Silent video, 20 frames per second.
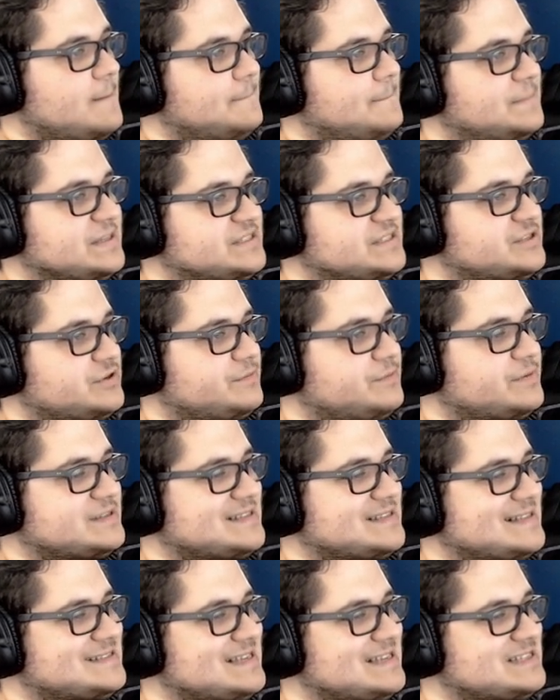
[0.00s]
Blizzard
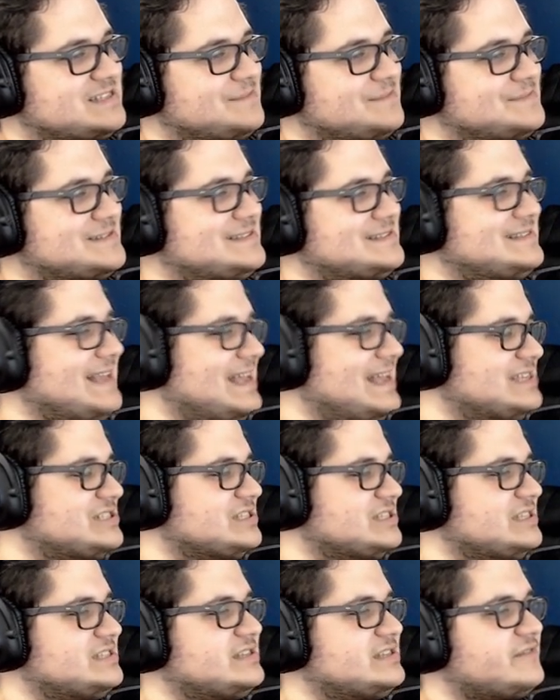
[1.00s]
presents a
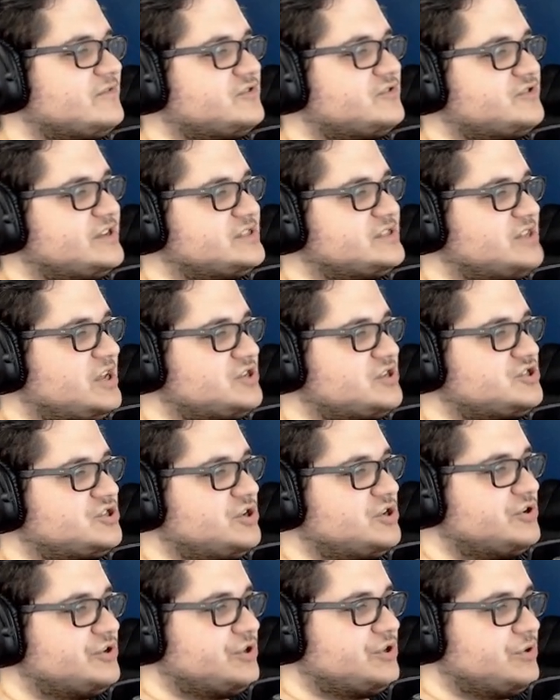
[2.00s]
substantially different transaction
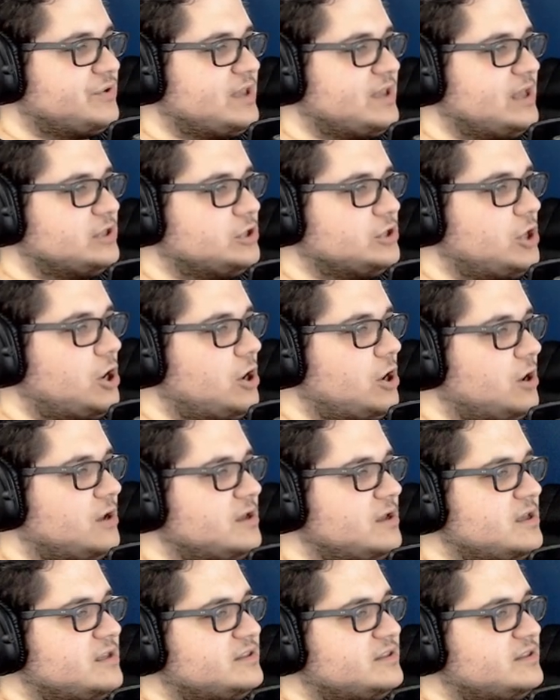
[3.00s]
under UK law